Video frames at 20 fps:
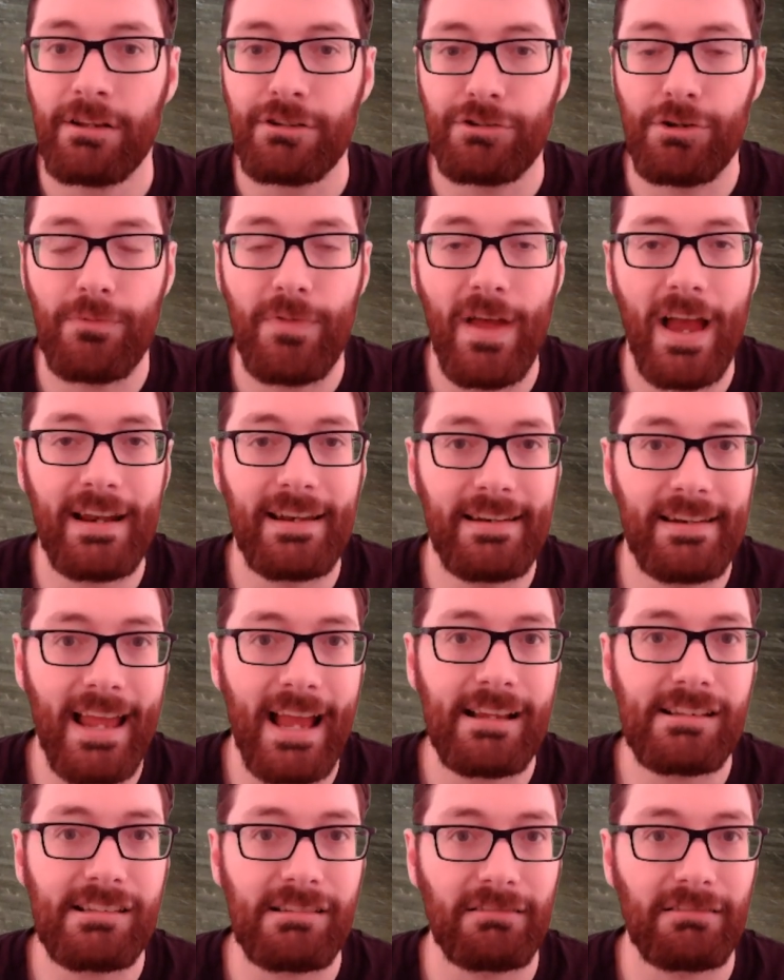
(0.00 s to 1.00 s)
to that
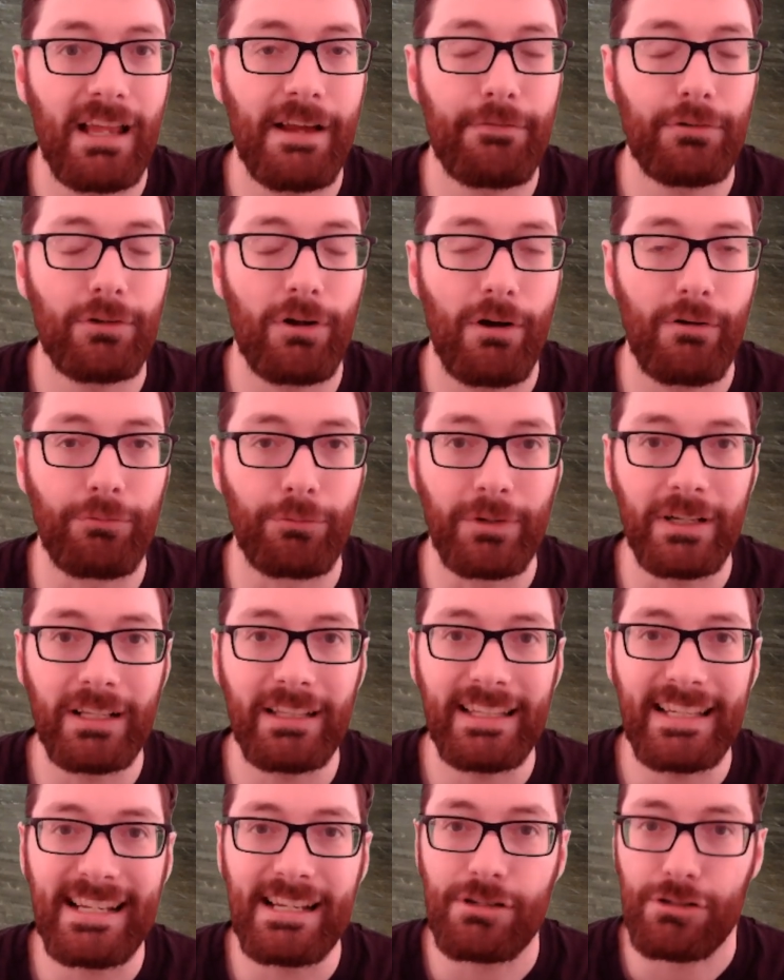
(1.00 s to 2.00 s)
next level of
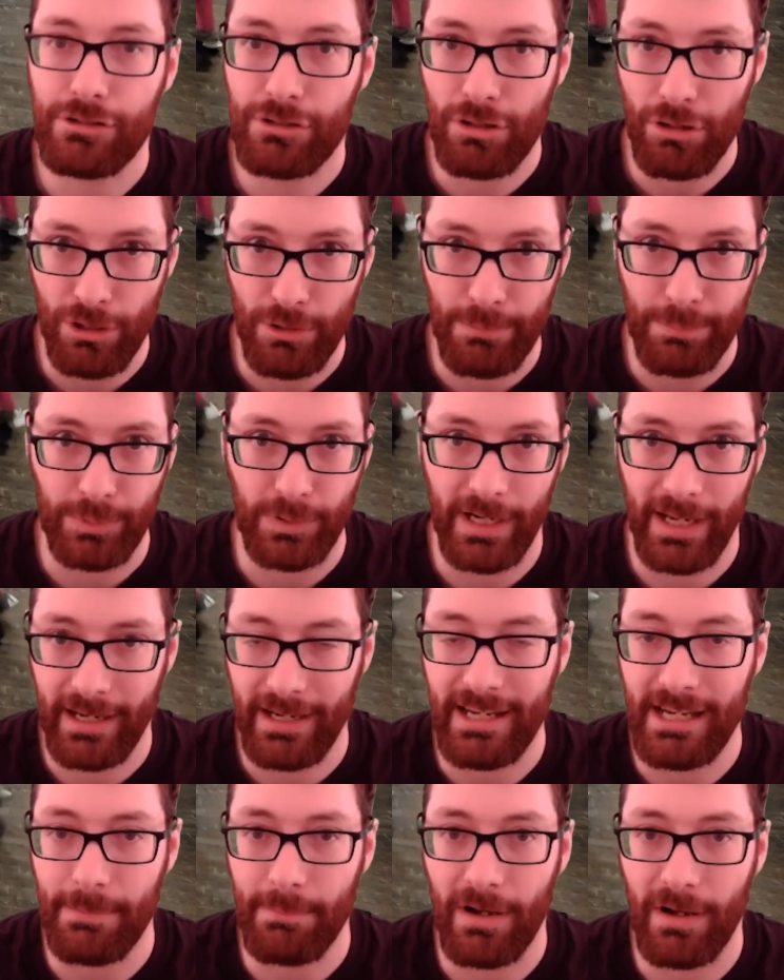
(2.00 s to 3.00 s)
really interpreting
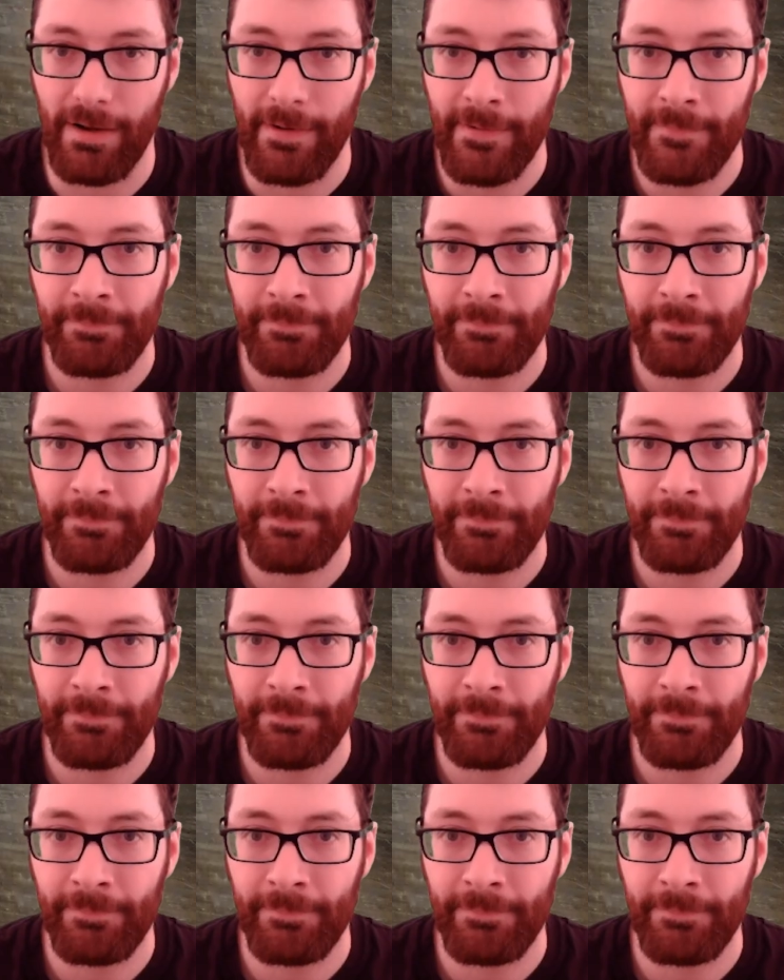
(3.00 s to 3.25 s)
HEMA.